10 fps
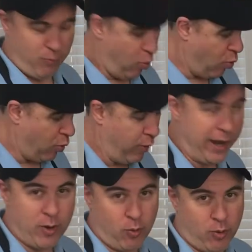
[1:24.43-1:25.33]

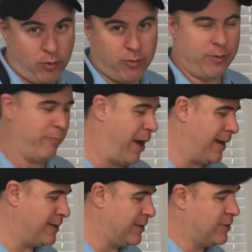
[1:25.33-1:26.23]
or
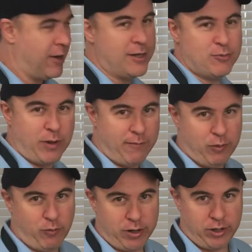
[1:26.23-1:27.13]
pasta sauce, whatever
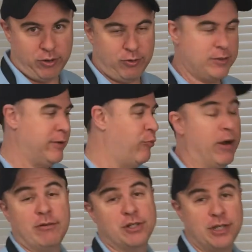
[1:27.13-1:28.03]
you want to use,
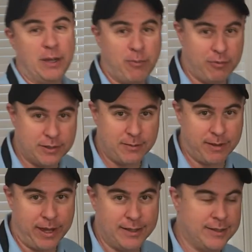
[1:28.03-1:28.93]
whatever's cheaper in some
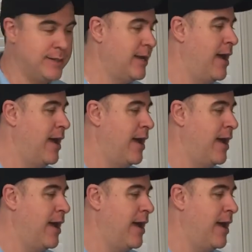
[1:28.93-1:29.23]
cases.